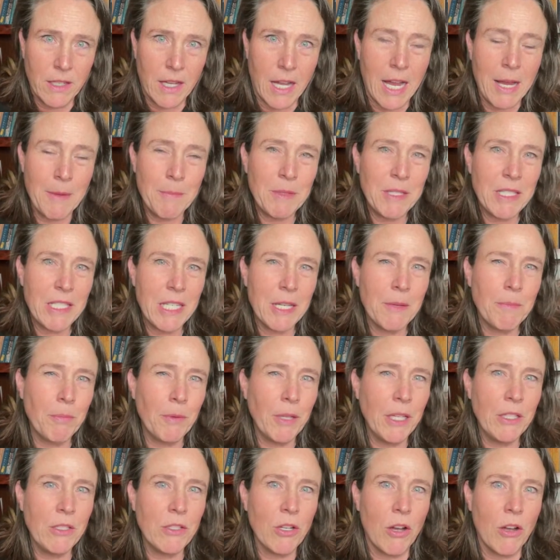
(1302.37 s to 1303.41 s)
I'm
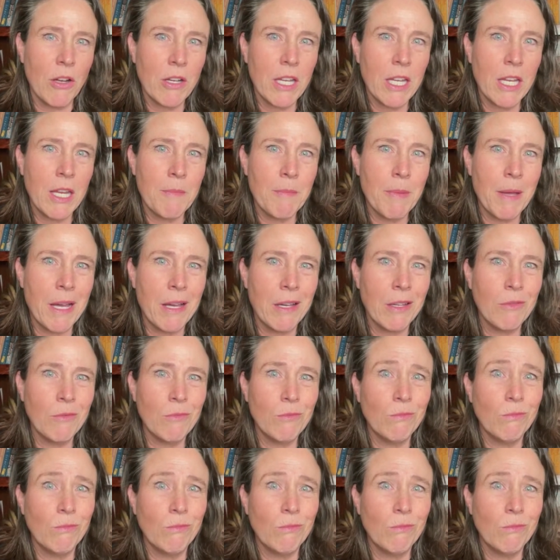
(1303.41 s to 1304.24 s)
simply talking about